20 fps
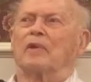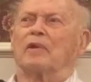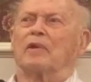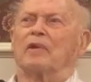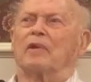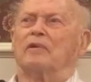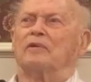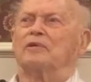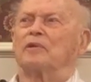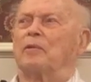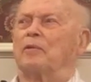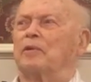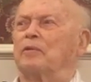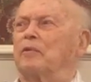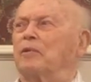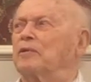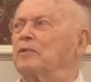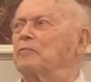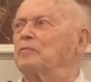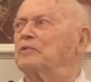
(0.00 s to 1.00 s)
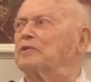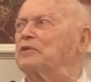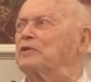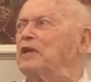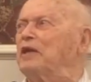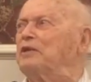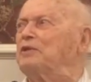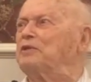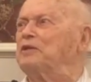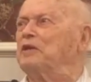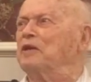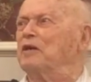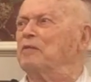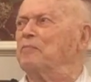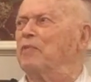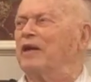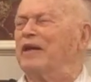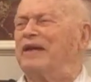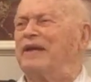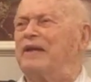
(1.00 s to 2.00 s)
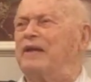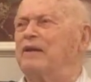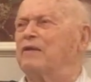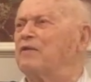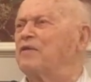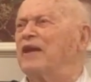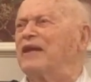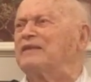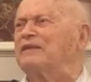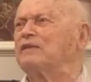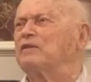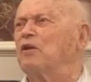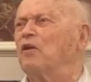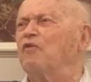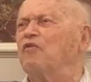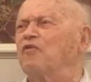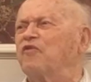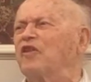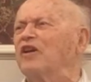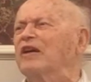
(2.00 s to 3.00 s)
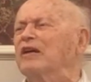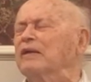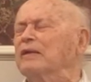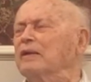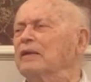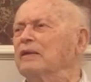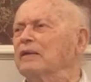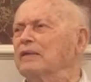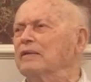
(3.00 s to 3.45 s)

there's a stationary bike here. That's no fun.